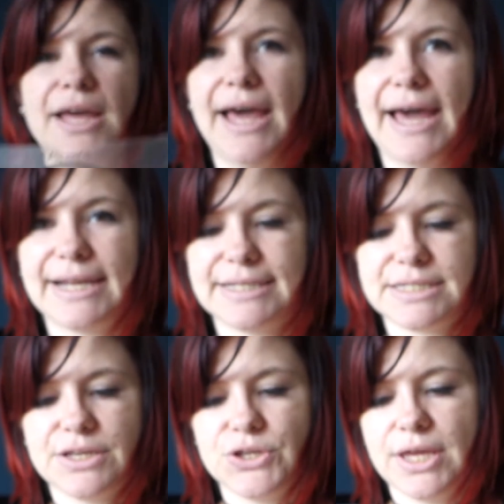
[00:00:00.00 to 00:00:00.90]

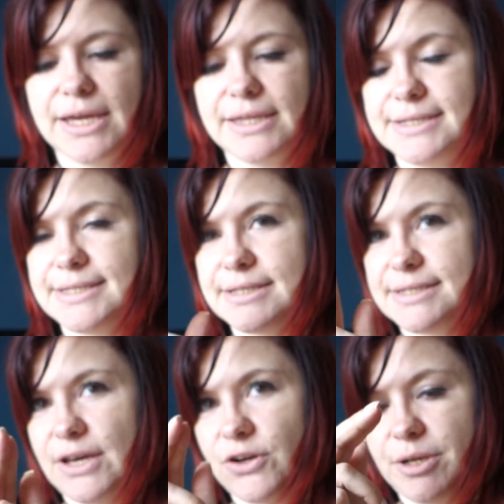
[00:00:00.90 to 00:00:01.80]
and you can get these scissors
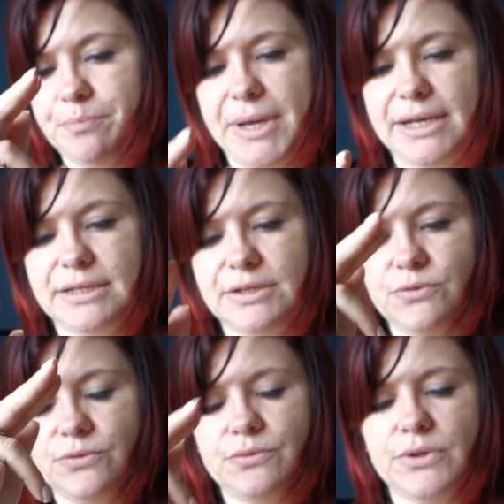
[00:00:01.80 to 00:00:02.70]
that are kind of bent,
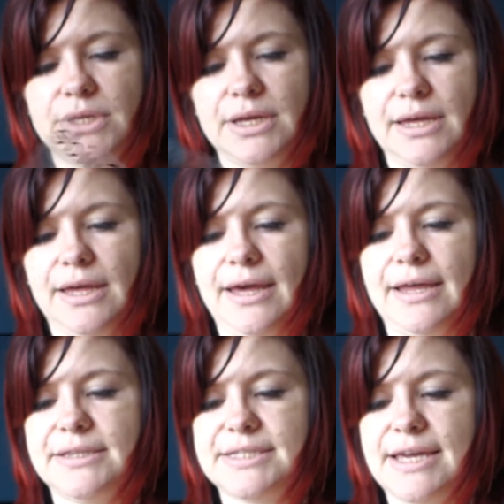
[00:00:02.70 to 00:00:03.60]

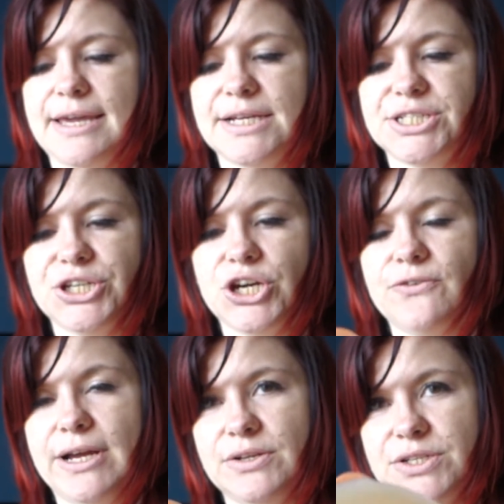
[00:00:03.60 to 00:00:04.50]
and they actually go
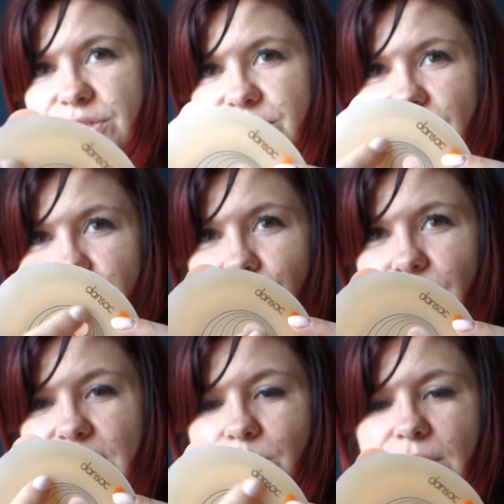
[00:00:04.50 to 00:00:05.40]
around the circle
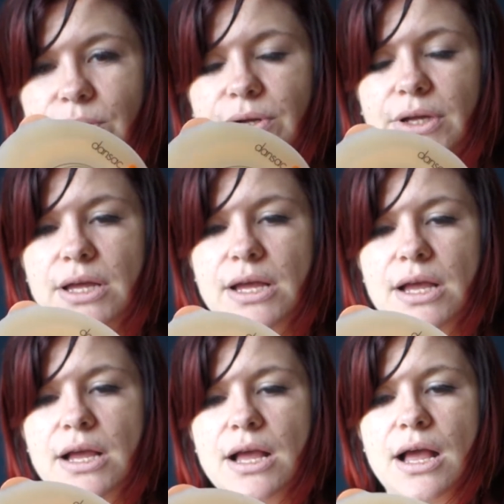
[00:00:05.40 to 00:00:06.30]
really well.
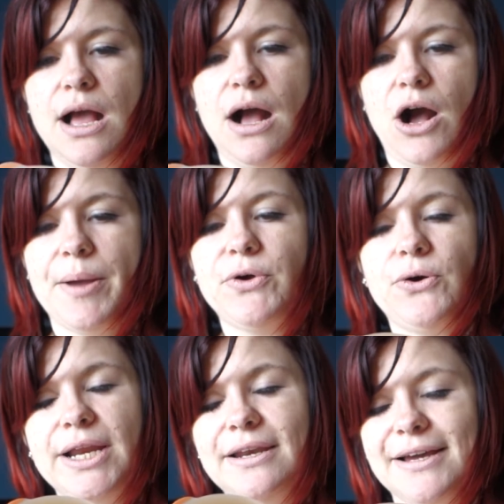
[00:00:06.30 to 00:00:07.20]
I'm
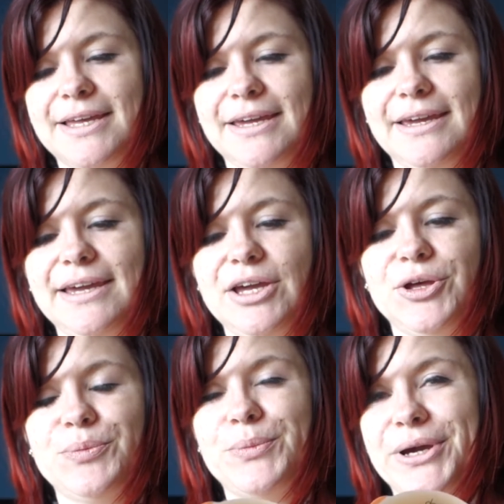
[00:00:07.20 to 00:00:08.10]
quite lucky,
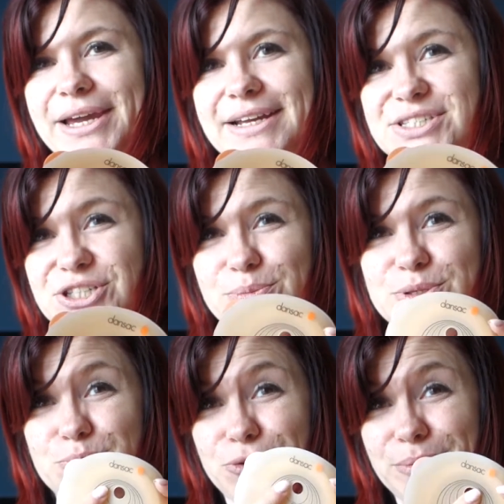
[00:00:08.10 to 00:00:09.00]
my
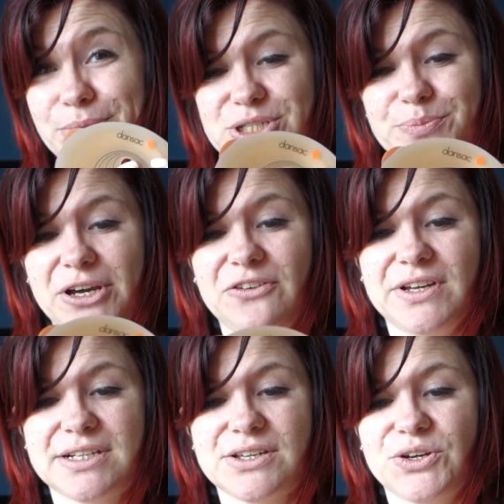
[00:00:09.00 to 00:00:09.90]
stoma's pretty much a
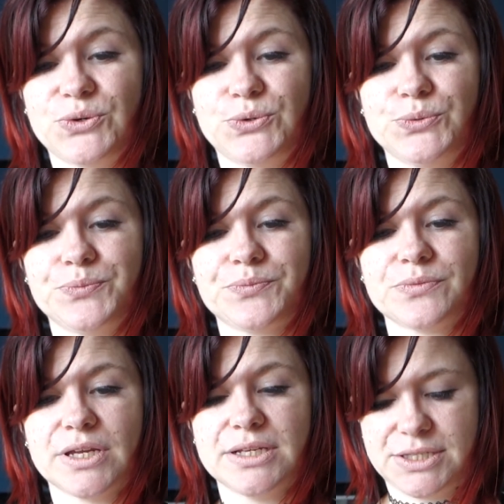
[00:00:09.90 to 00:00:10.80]
perfect circle,
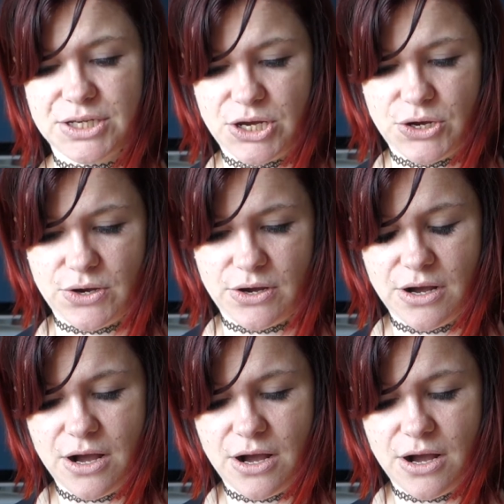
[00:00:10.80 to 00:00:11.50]
so